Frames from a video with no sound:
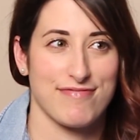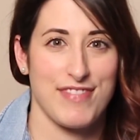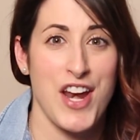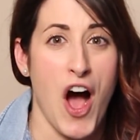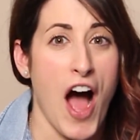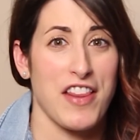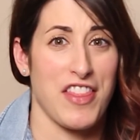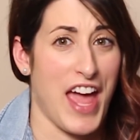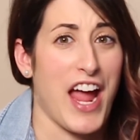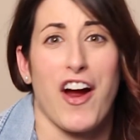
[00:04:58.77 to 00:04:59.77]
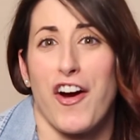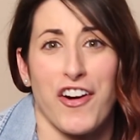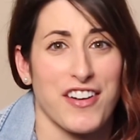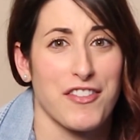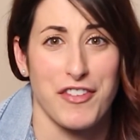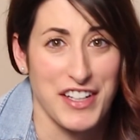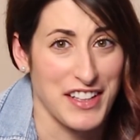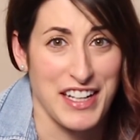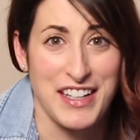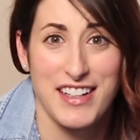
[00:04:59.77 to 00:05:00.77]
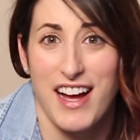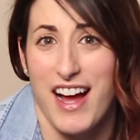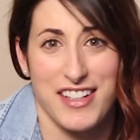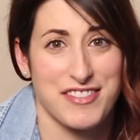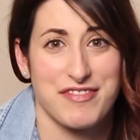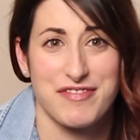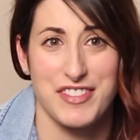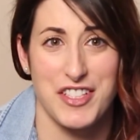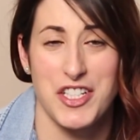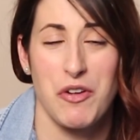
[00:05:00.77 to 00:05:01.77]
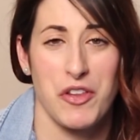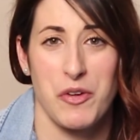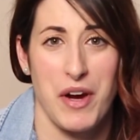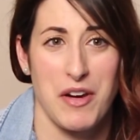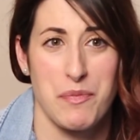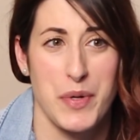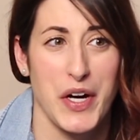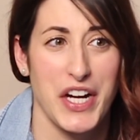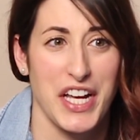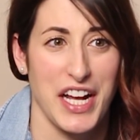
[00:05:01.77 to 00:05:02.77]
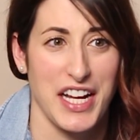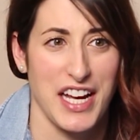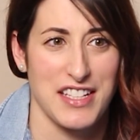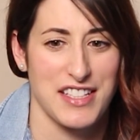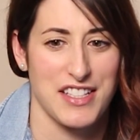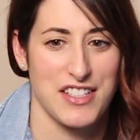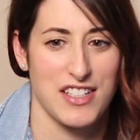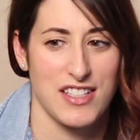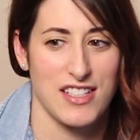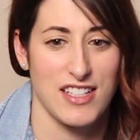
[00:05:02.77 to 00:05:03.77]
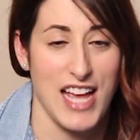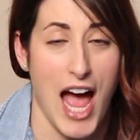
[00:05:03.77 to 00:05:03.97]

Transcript: not there, really. There's no other way to put it, I guess. It's